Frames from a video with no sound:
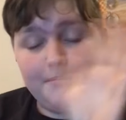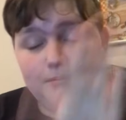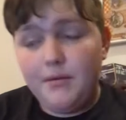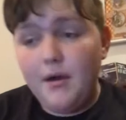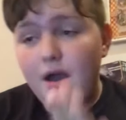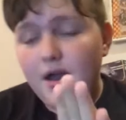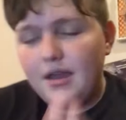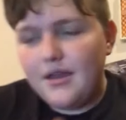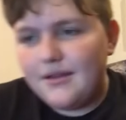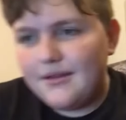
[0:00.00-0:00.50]

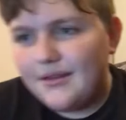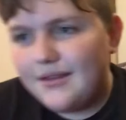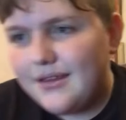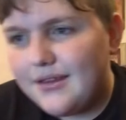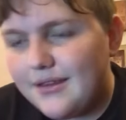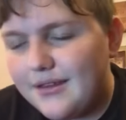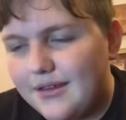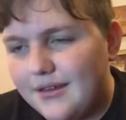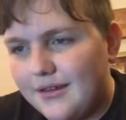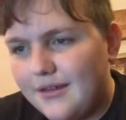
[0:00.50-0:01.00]
But
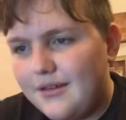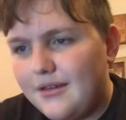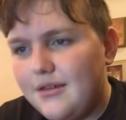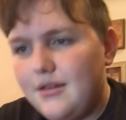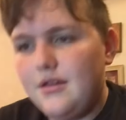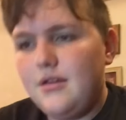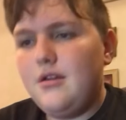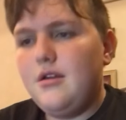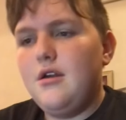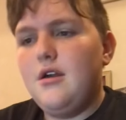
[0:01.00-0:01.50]

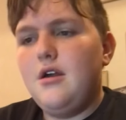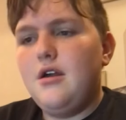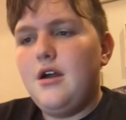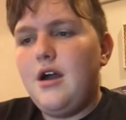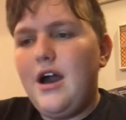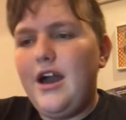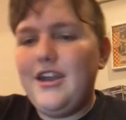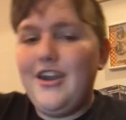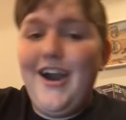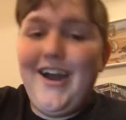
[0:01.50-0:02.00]

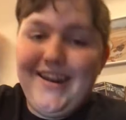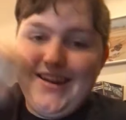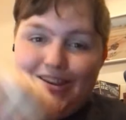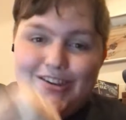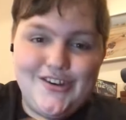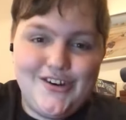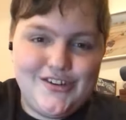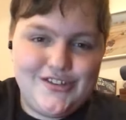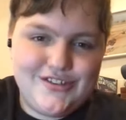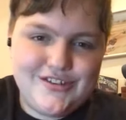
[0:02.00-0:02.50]
I got a
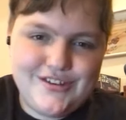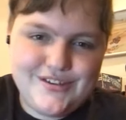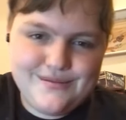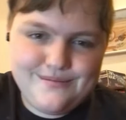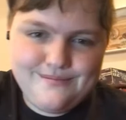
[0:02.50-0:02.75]
Charizard.